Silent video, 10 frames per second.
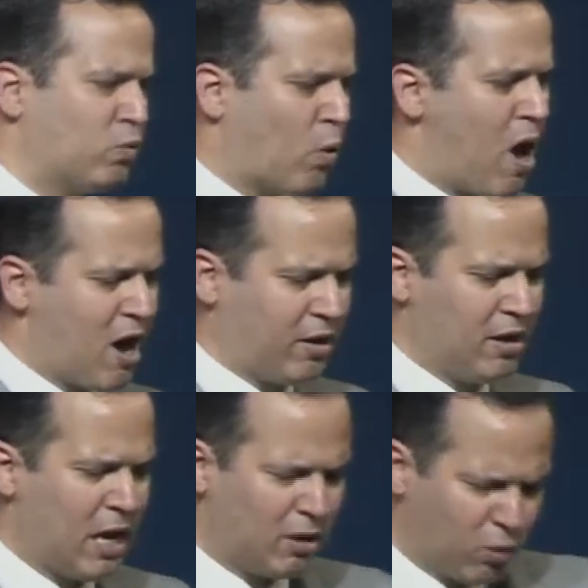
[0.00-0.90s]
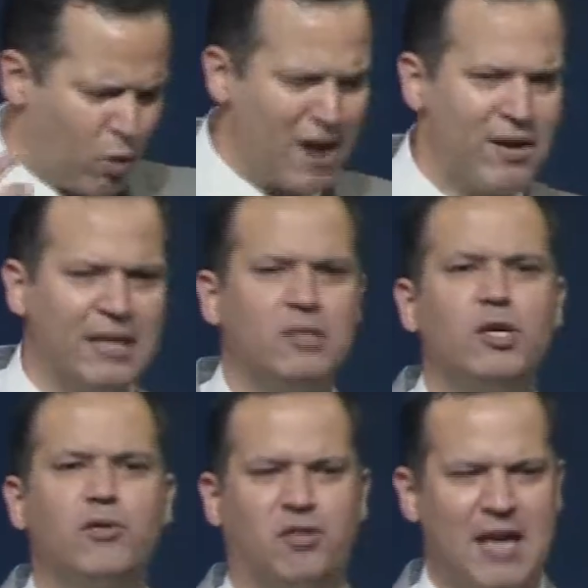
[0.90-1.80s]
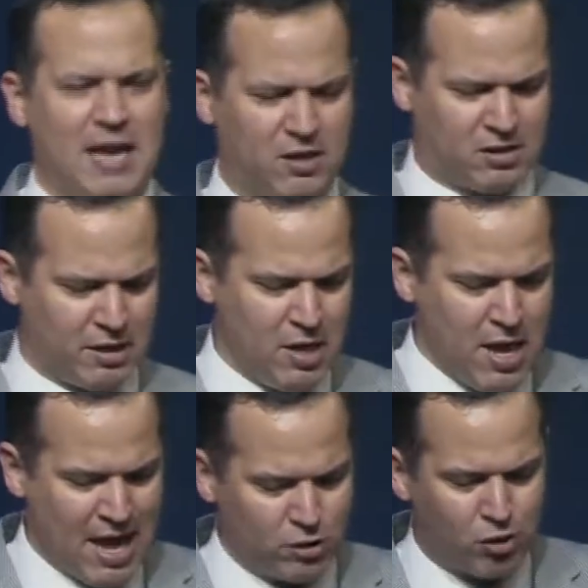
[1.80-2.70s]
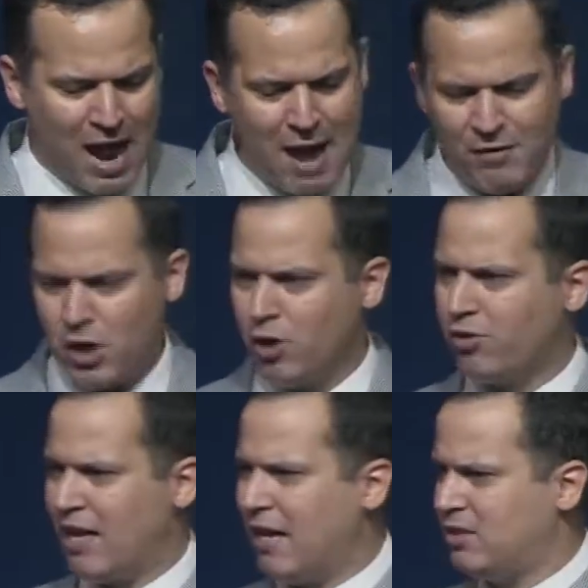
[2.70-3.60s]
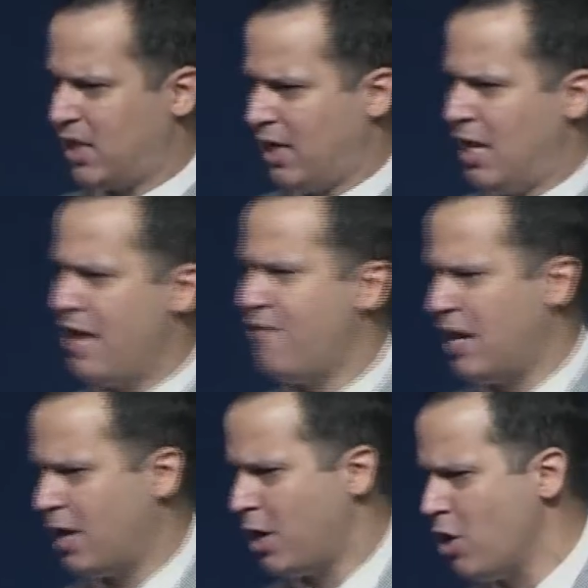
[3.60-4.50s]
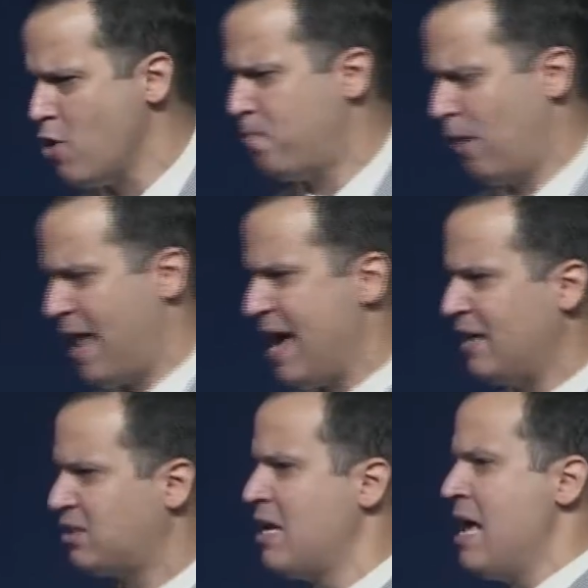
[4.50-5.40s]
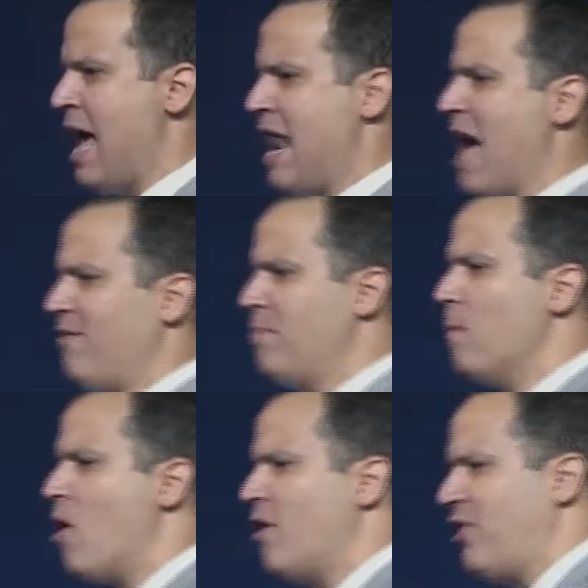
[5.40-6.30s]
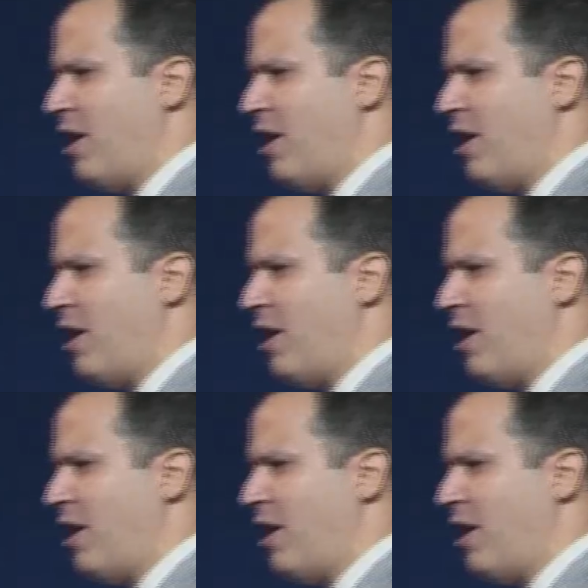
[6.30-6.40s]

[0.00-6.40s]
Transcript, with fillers: walk uh, wearing new things and, and driving new things and living in a new place and having more than